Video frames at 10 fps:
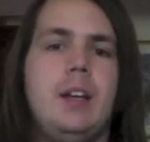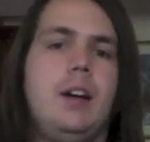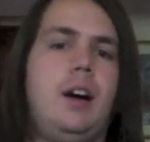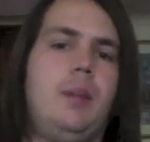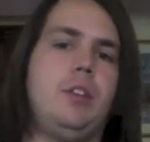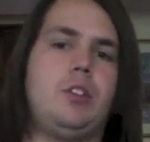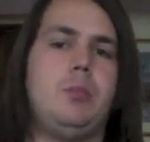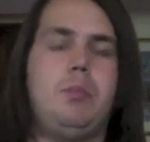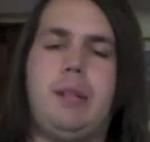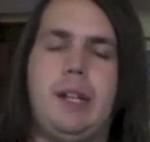There's
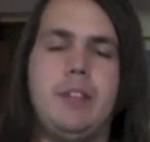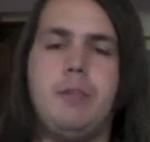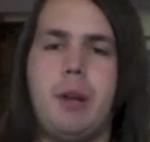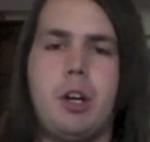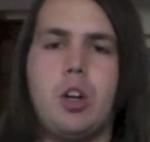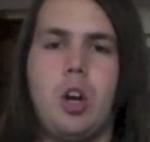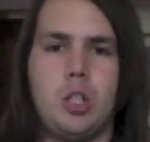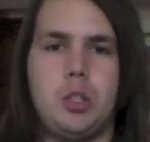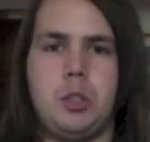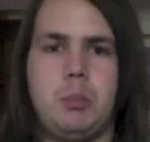plenty of better
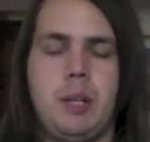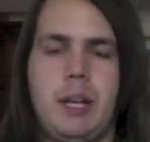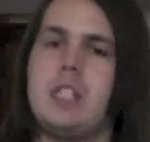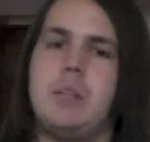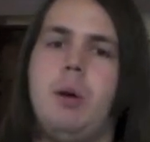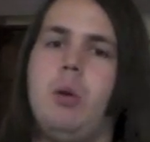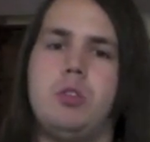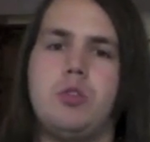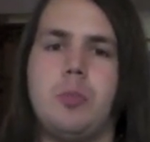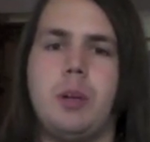cards you could play as
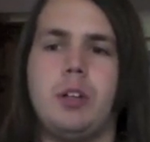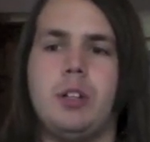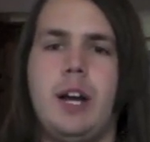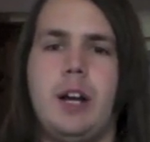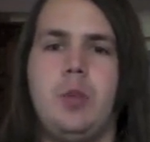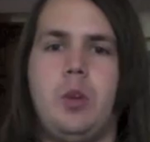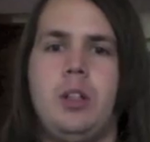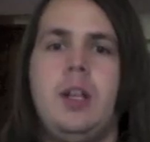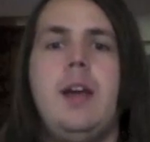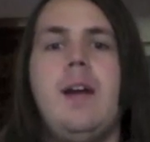opposed to Imperial Iron
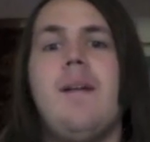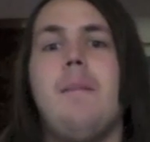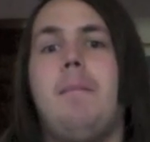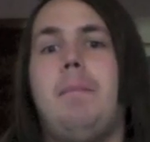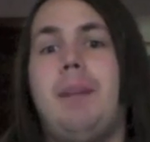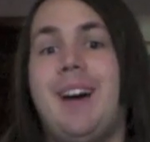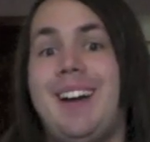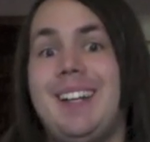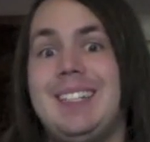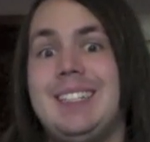Wall.
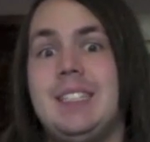But